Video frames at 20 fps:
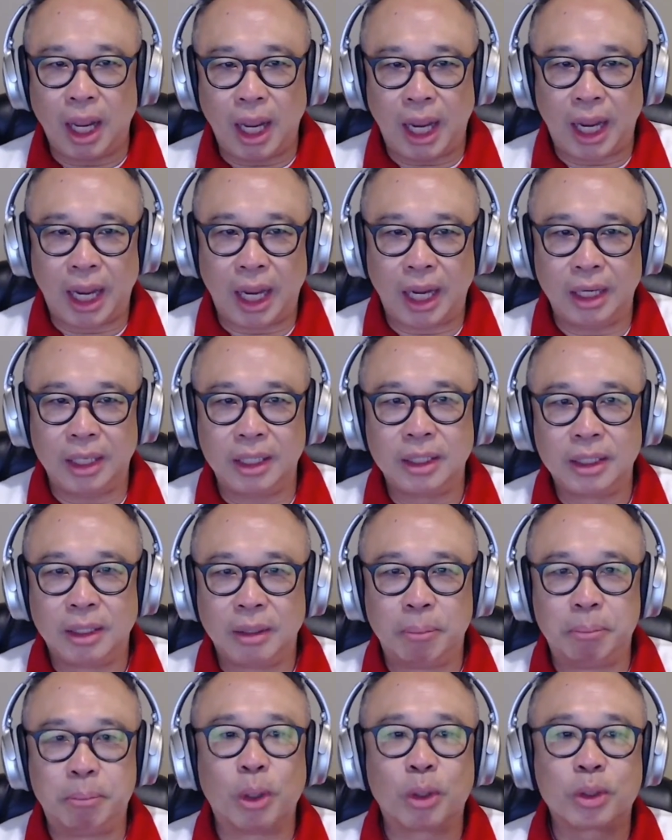and
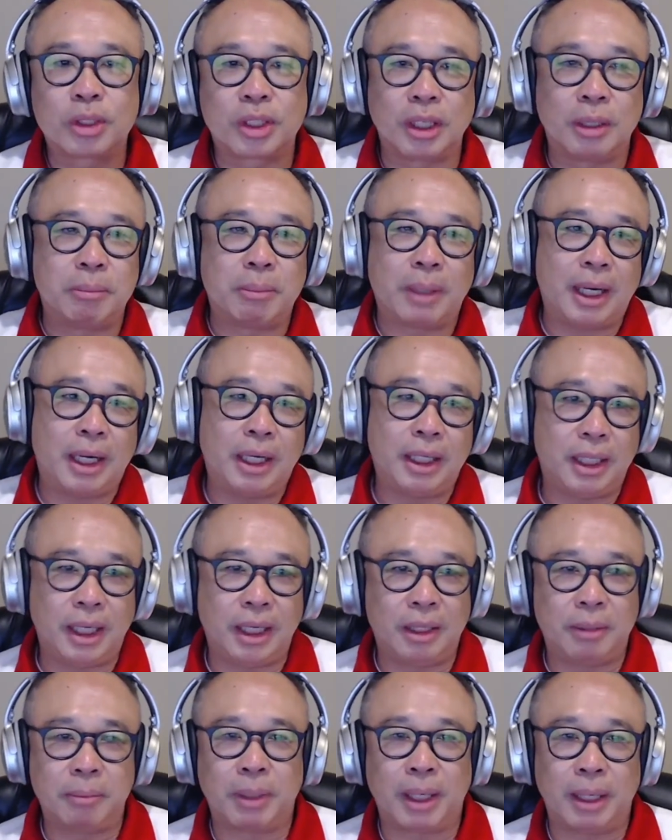books in
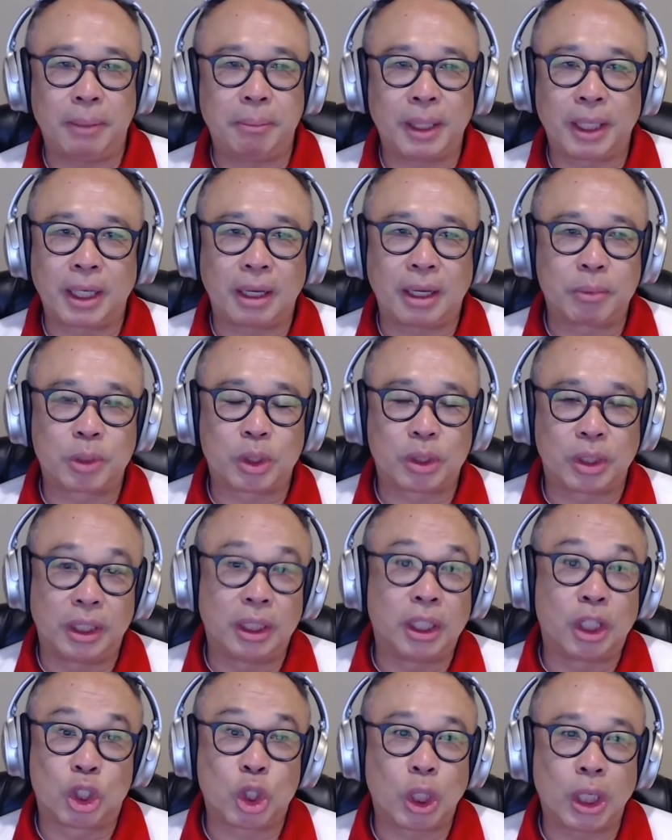my pickup
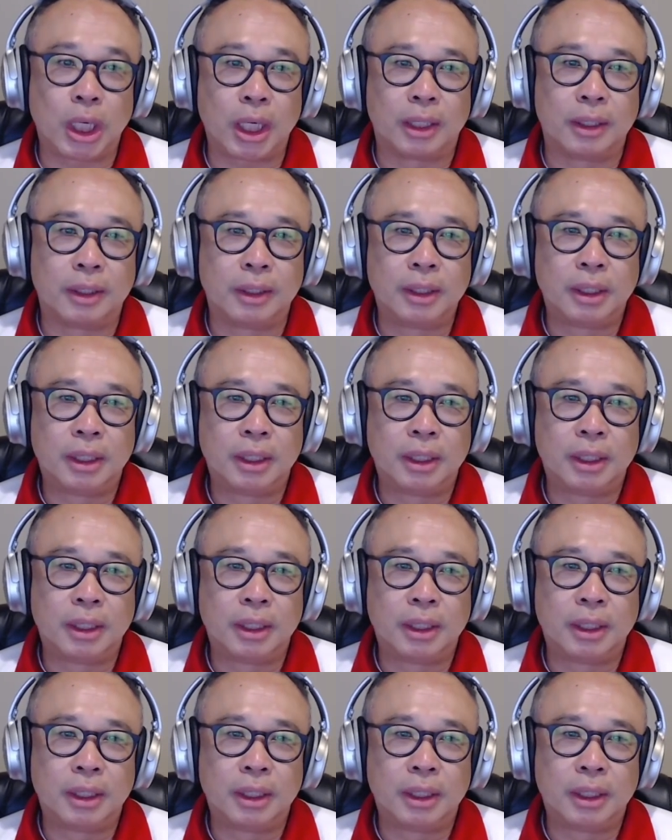in the trunk.